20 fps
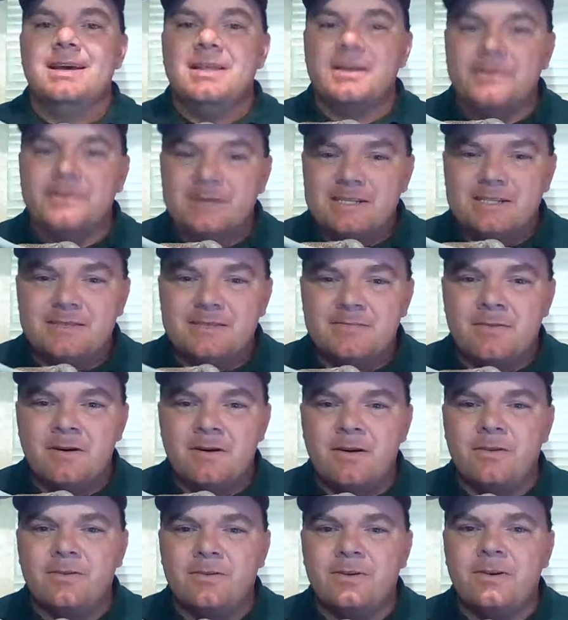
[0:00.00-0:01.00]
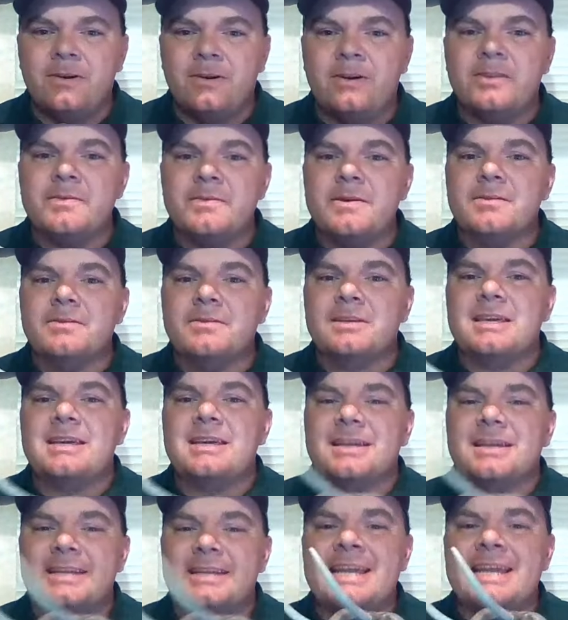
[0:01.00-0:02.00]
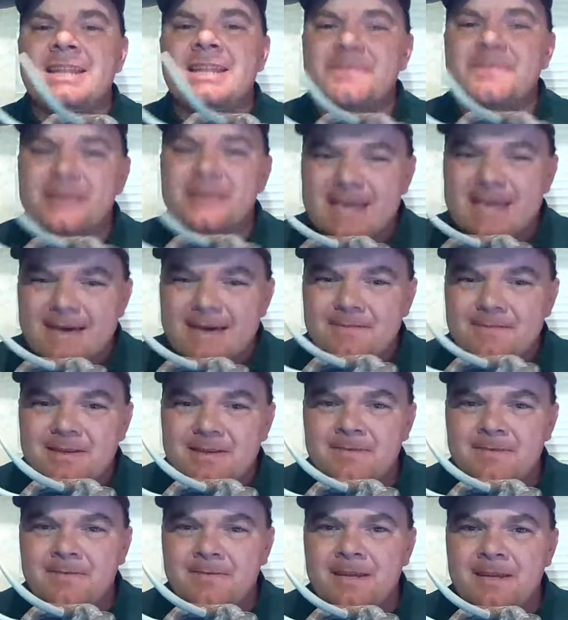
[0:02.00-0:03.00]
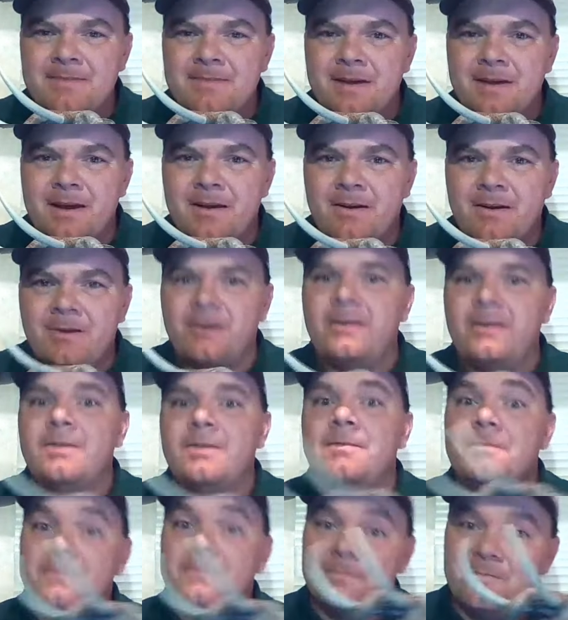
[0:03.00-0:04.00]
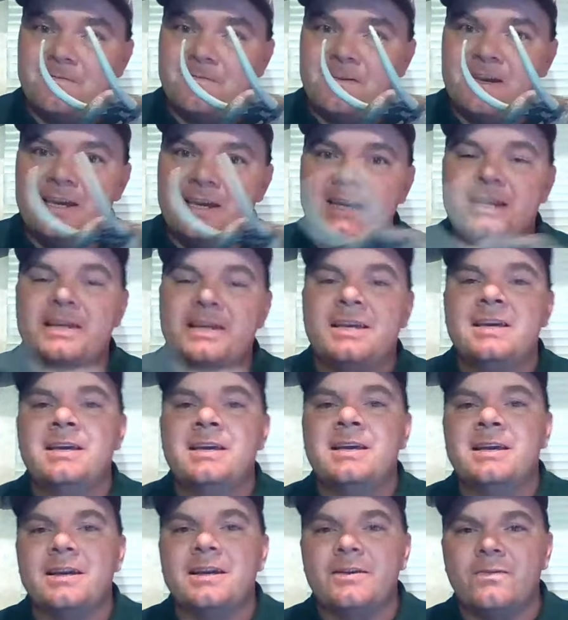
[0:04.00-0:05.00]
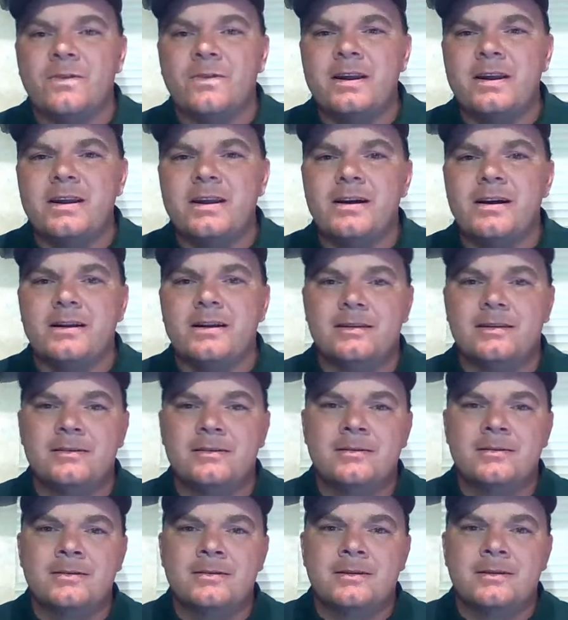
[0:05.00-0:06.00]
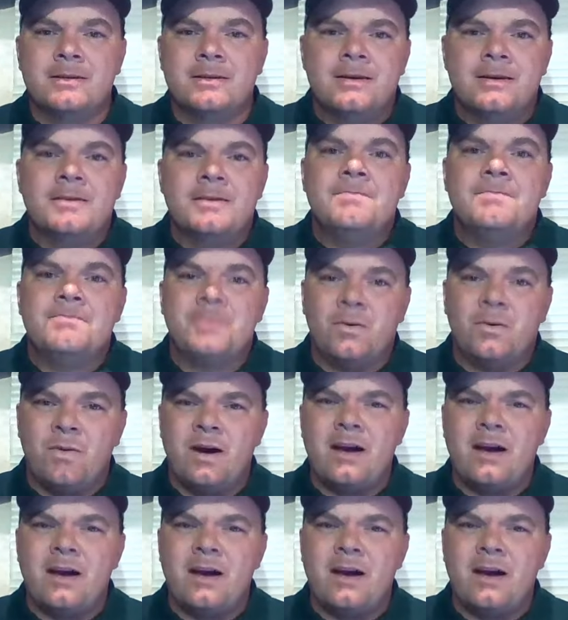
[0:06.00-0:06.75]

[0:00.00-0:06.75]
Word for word: They'd be smaller, to be able to contain them in captivity better, feeding, and whatnot. But